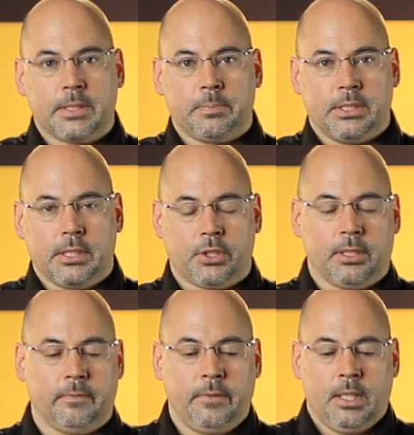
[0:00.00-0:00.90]
this
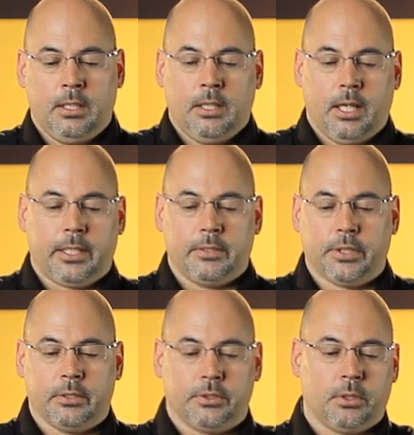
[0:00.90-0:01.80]
position, I can
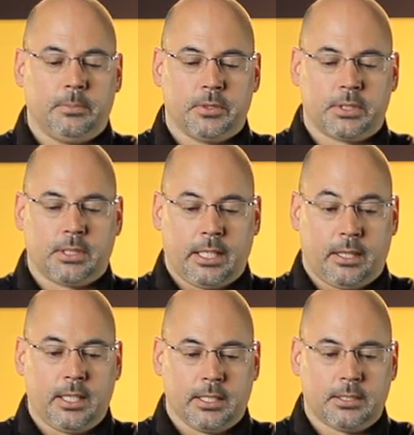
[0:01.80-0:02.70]
turn Dromos
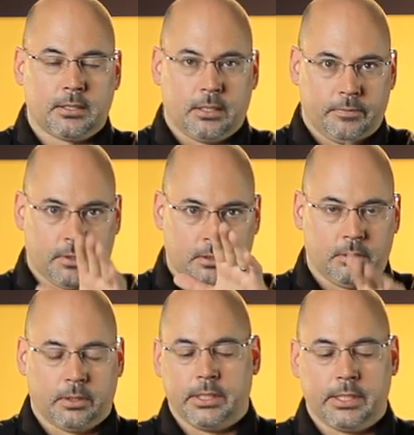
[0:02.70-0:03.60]
like this in a
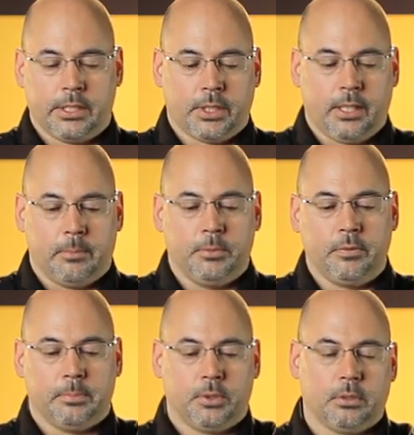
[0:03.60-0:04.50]
vertical orientation and
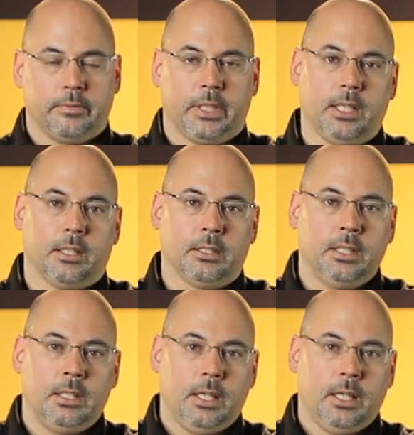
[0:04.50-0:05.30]
move the bowl over here,